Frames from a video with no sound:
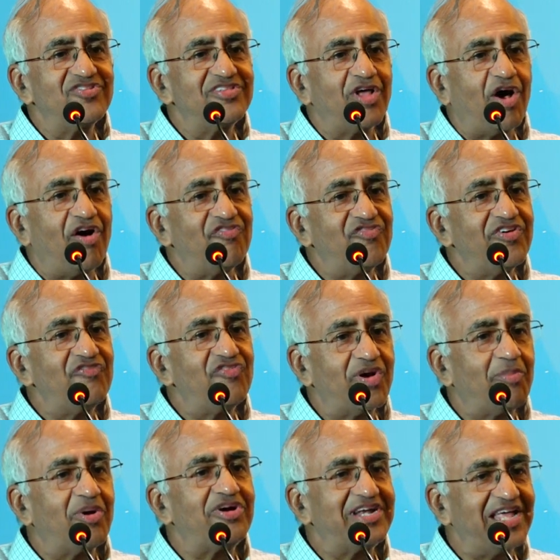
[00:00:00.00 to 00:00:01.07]
in the offing for
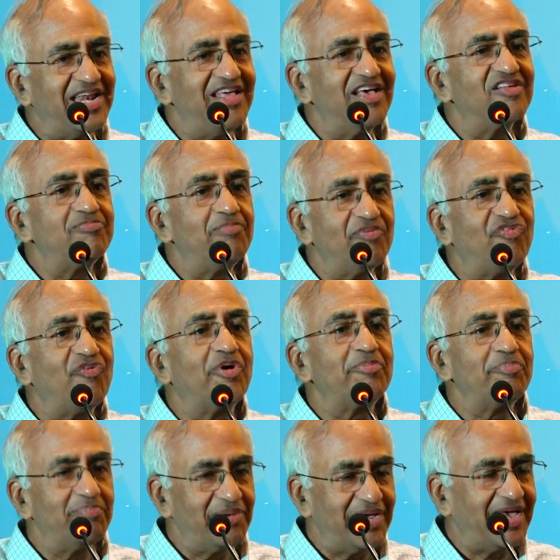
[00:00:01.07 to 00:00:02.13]
about 10 years before
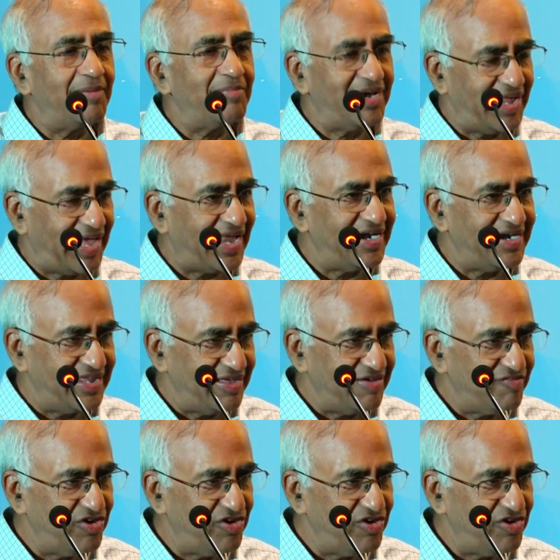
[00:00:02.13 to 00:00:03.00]
it became a reality.